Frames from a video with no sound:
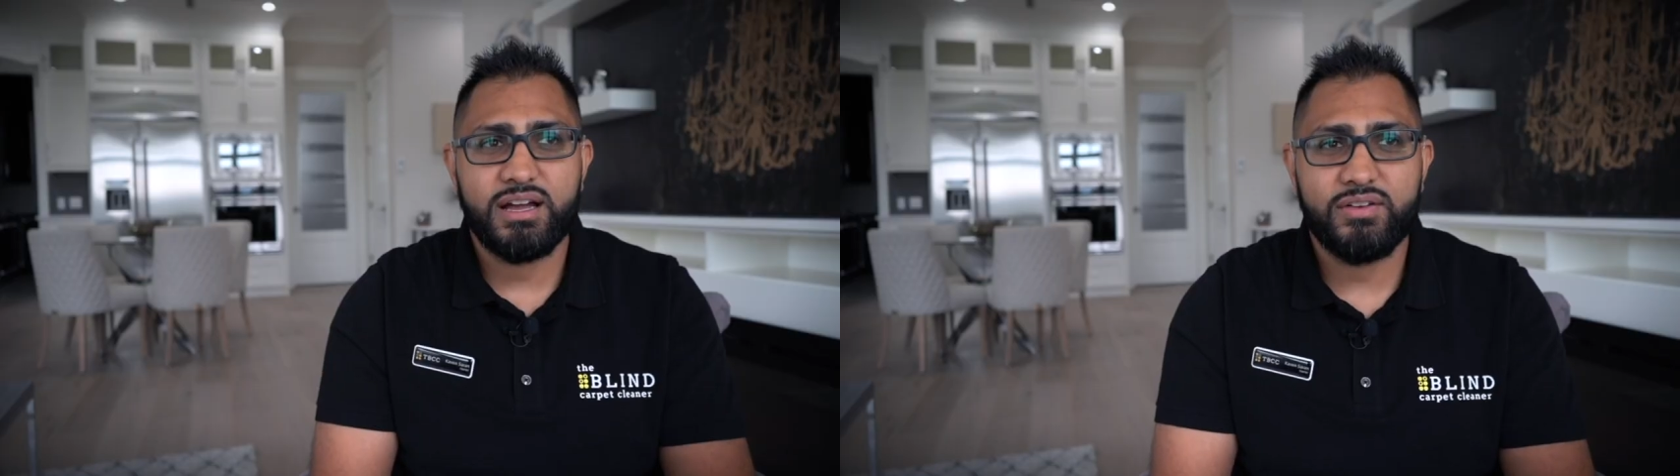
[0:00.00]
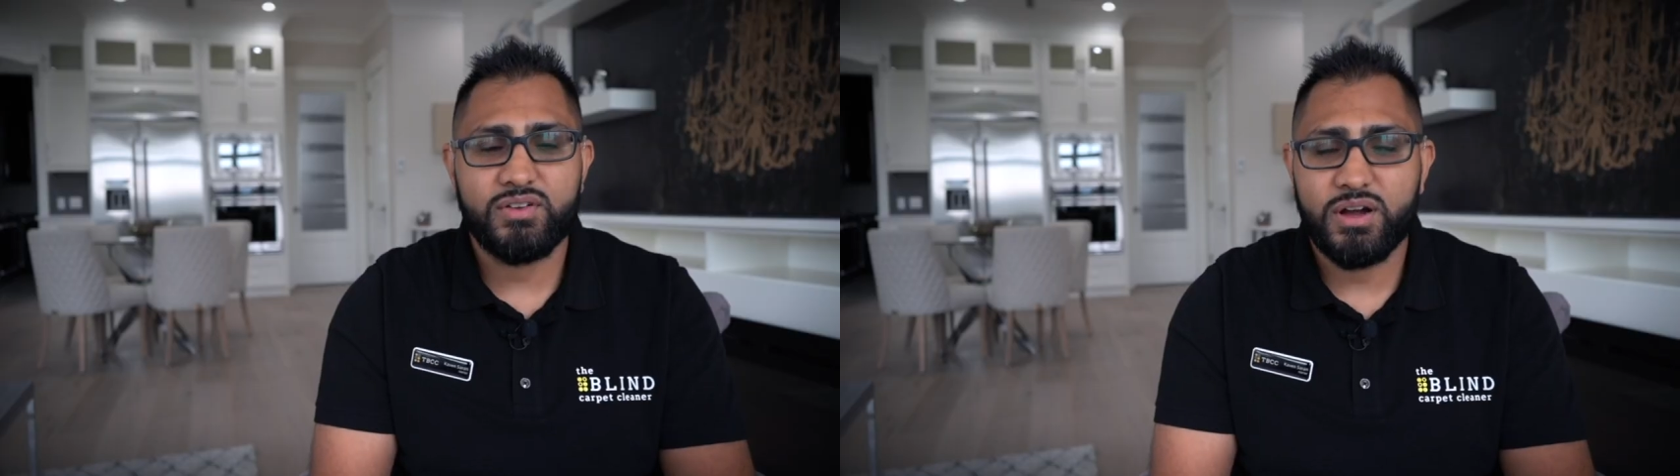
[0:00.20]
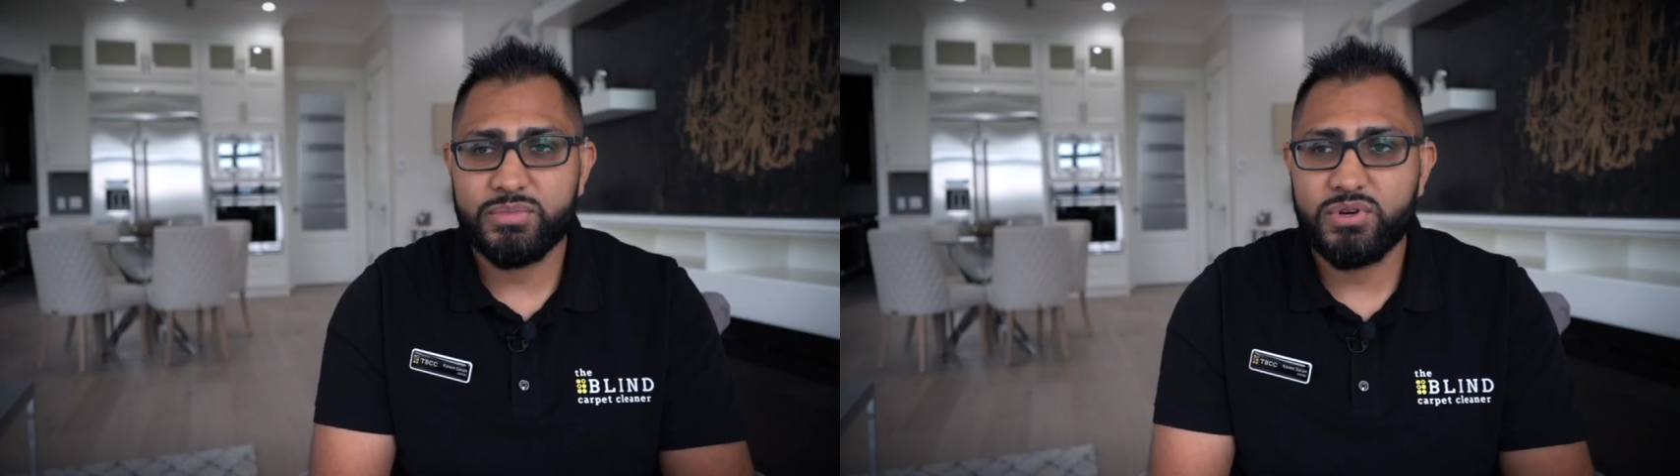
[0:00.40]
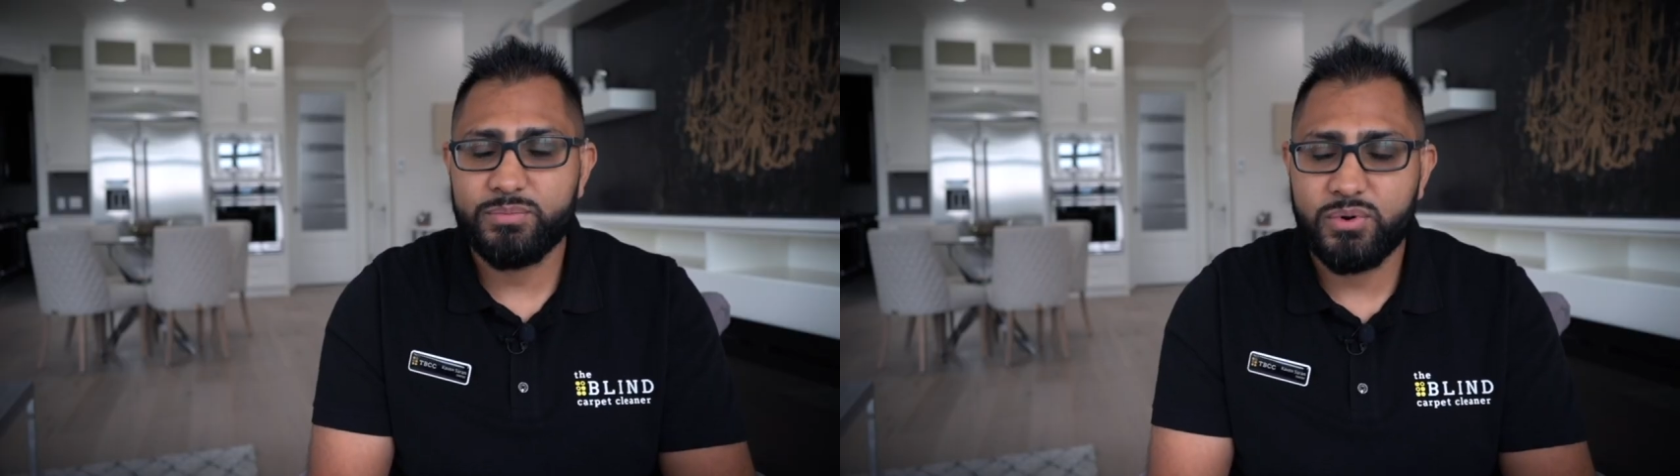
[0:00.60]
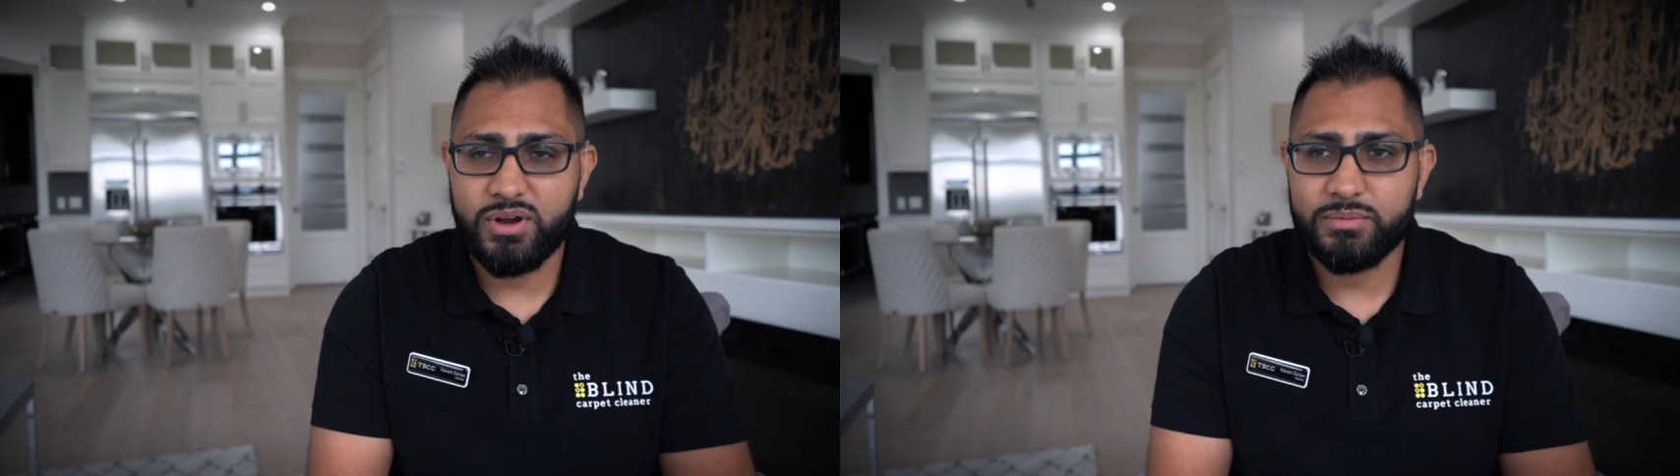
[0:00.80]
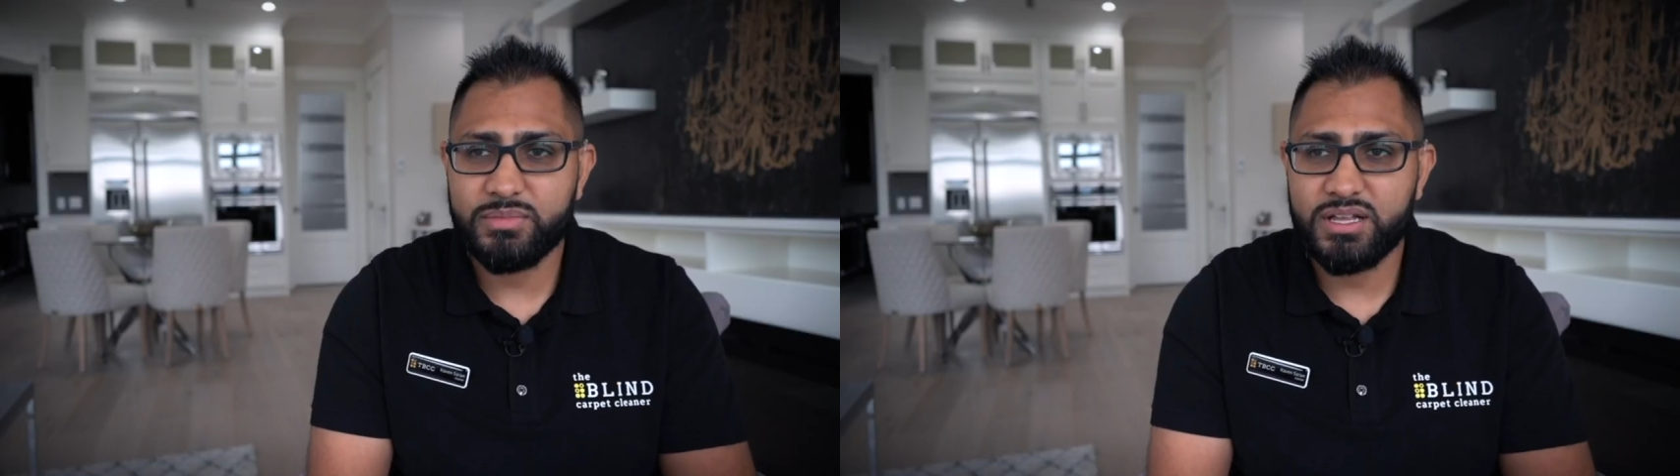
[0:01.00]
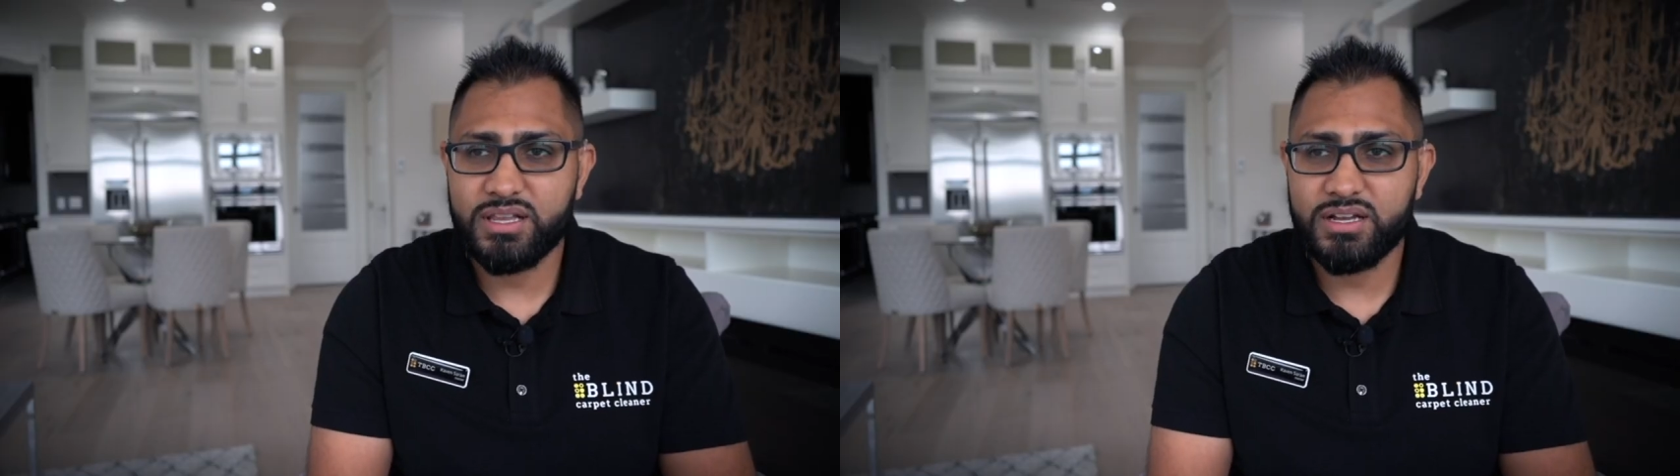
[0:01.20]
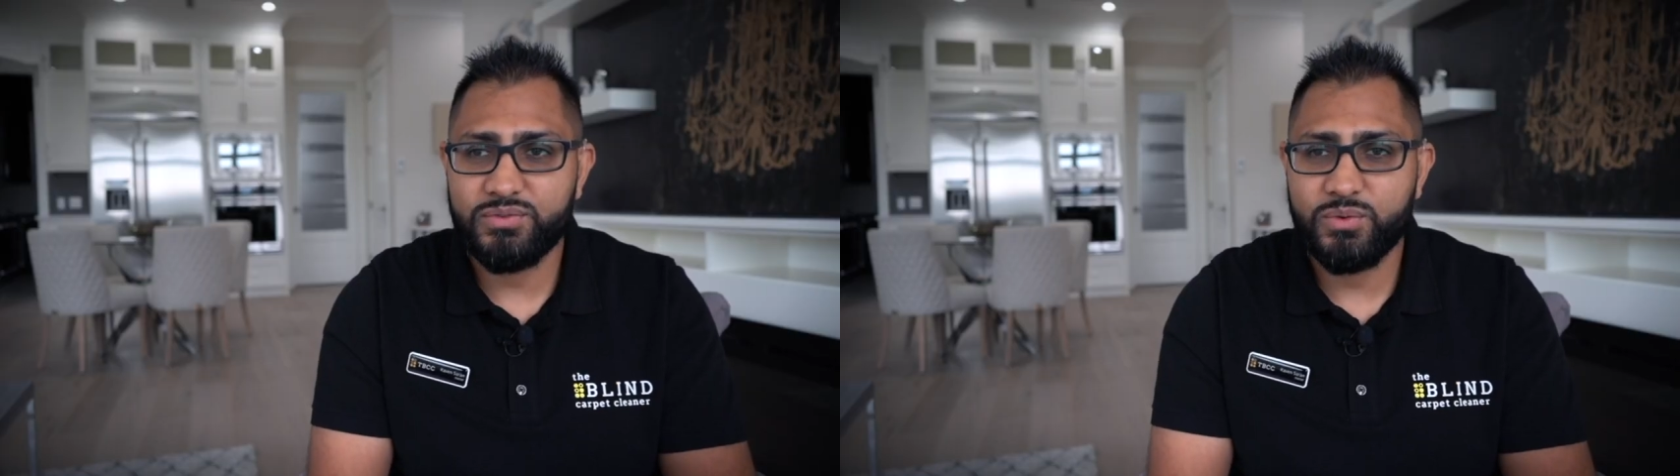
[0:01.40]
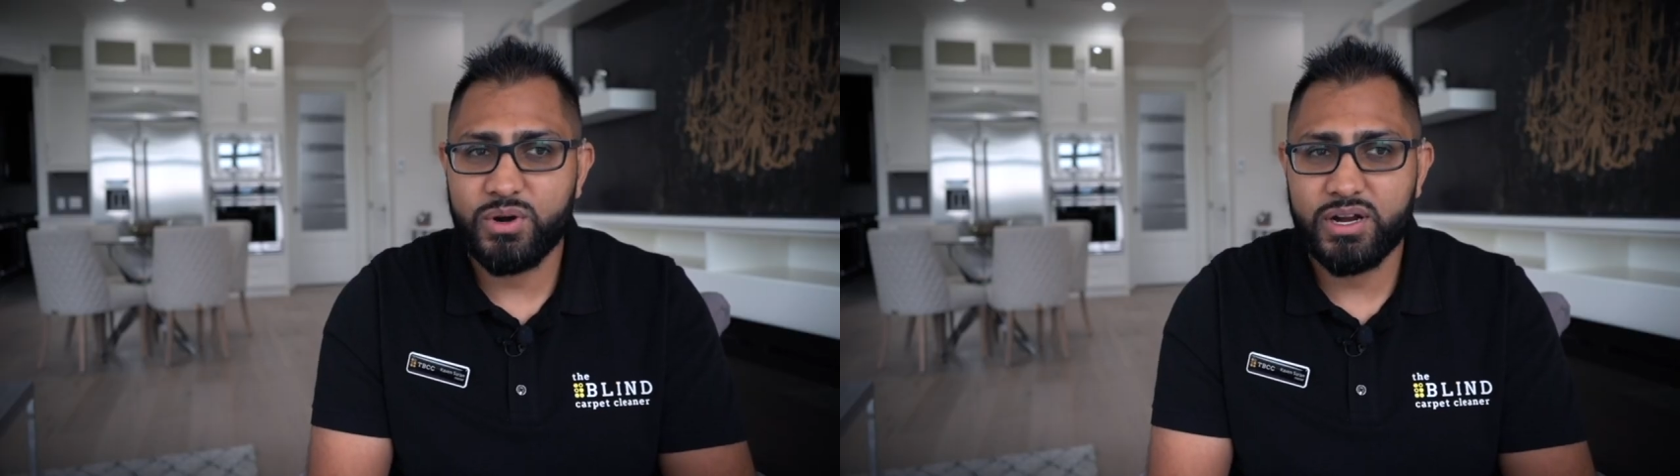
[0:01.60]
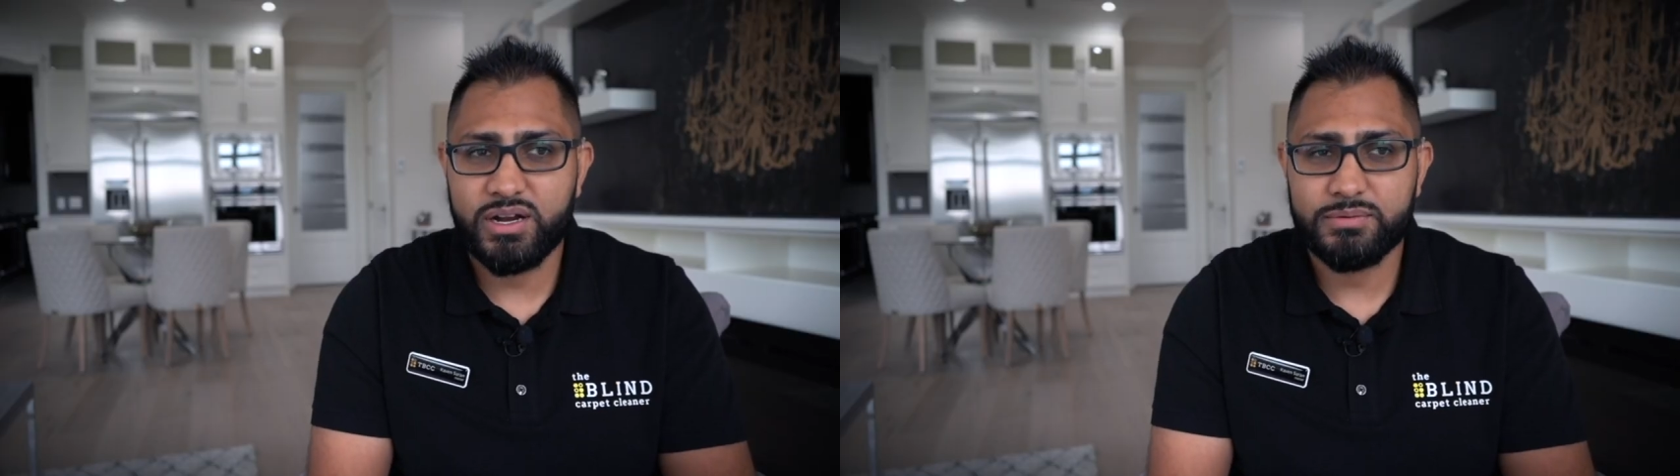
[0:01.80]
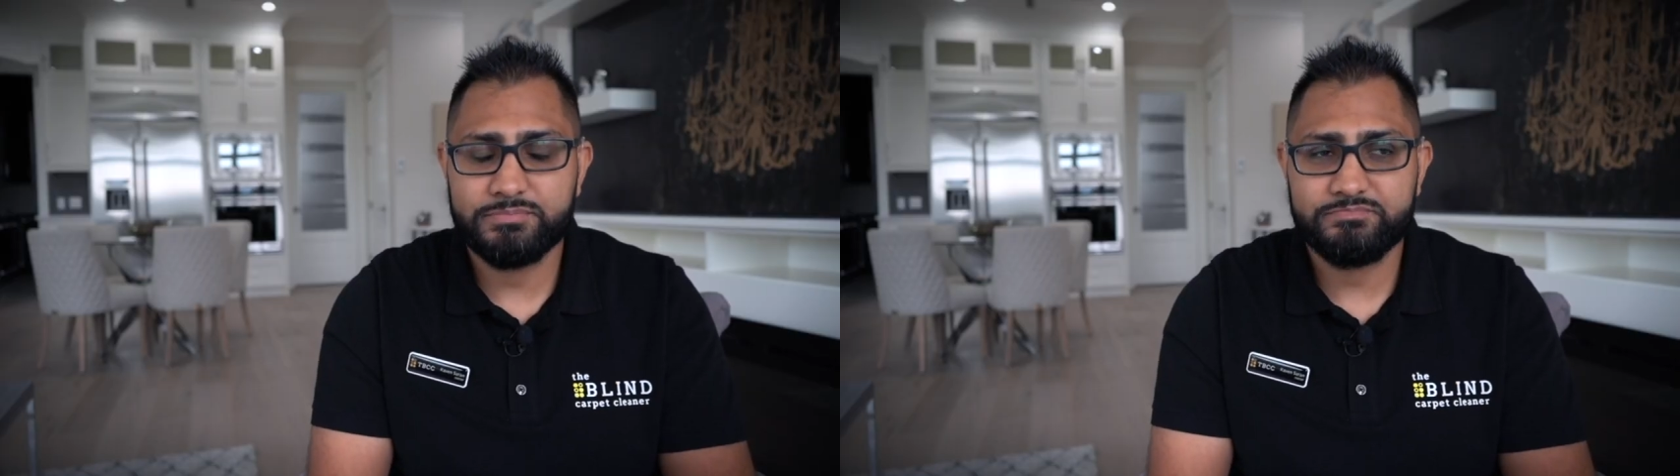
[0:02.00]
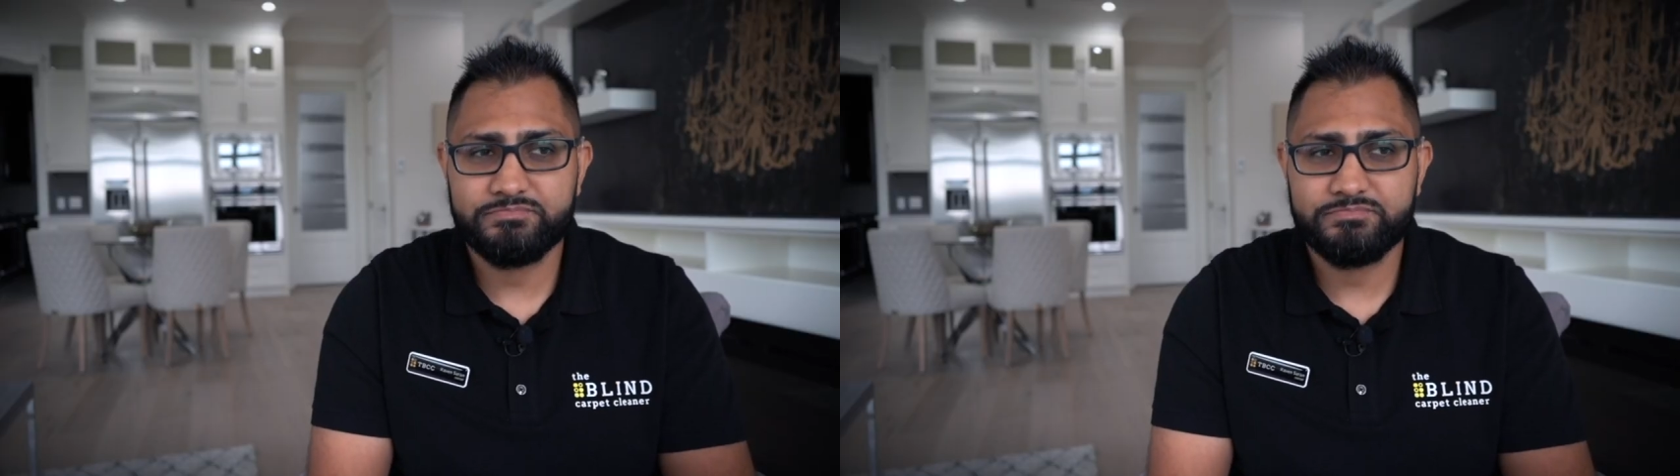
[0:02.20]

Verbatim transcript: I've come to a point in my life where